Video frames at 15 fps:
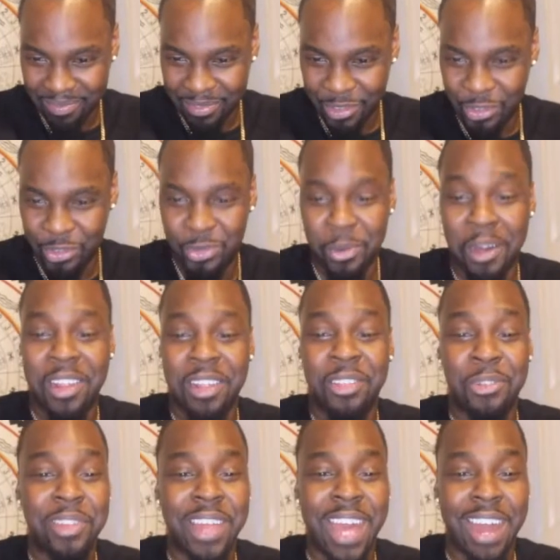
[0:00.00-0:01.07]
He's working
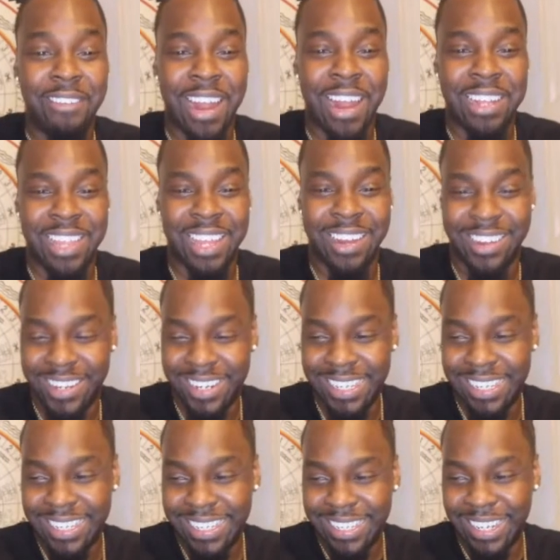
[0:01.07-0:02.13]
through that right there.
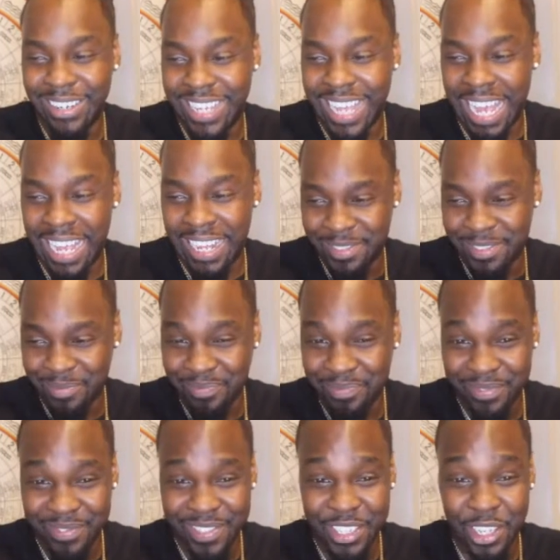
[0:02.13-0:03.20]
Okay?
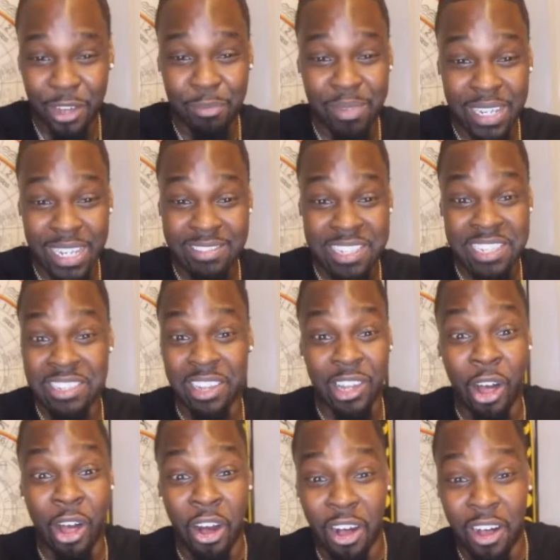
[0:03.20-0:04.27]
Your beliefs is a
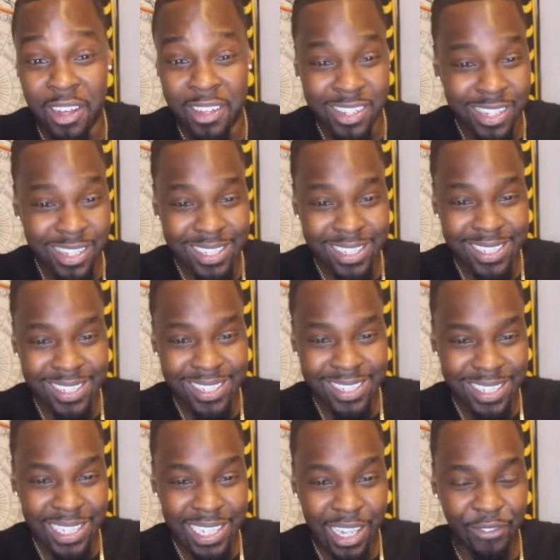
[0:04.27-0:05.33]
law.
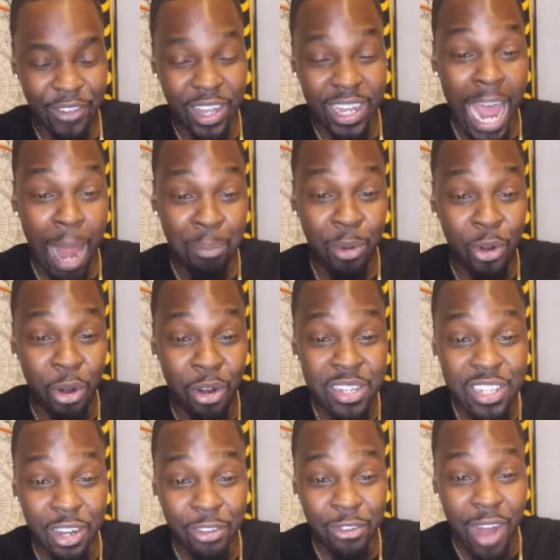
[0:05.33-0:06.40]
But Capricorn
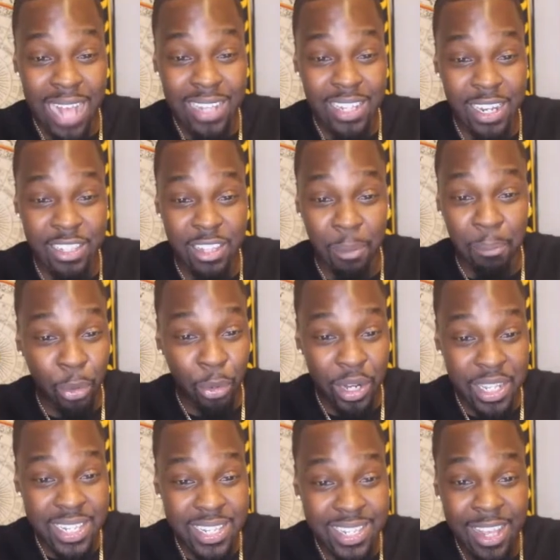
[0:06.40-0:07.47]
Sun Rising is a
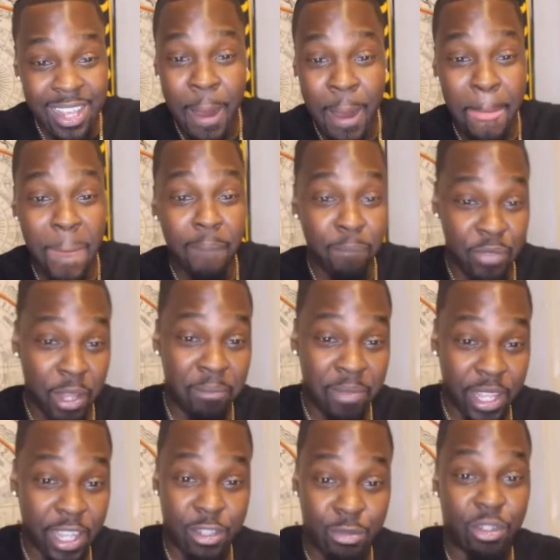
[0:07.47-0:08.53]
Buddhist. Them
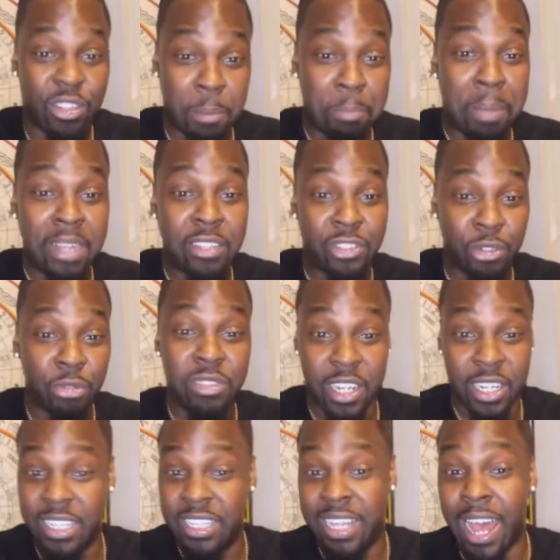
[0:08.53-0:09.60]
niggas will debate you to
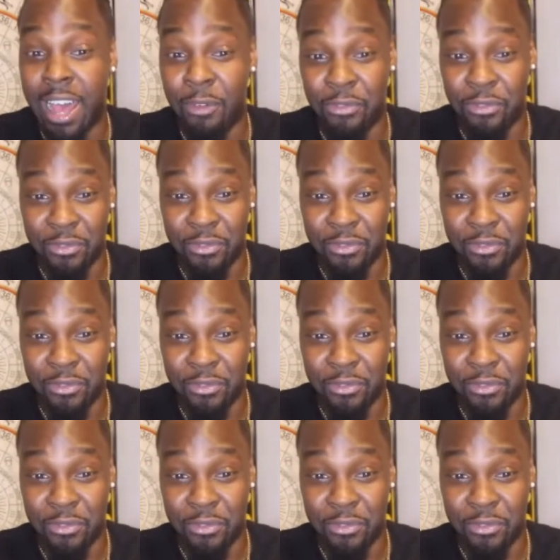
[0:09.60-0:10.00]
the death.